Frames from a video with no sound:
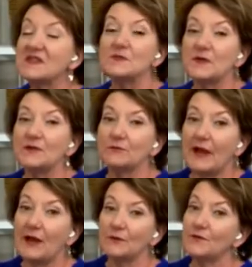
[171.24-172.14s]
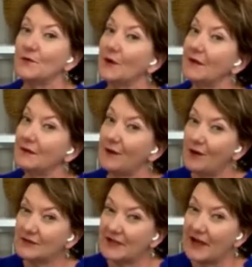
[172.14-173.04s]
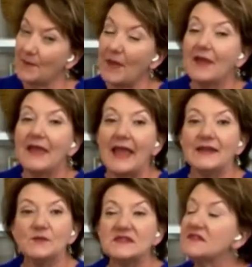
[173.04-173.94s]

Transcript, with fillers: This has been around for a long time, and it